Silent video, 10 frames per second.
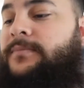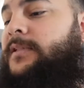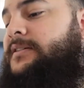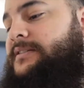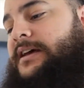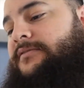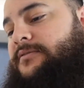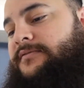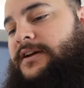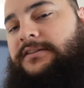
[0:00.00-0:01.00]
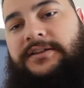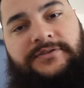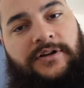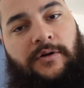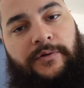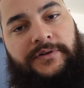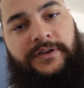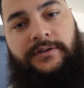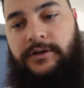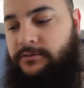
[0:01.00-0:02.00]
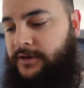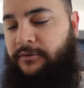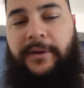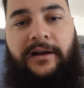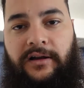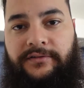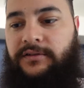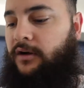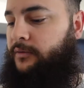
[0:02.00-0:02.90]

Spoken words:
aside from the fact that Star Wars and everybody loves Star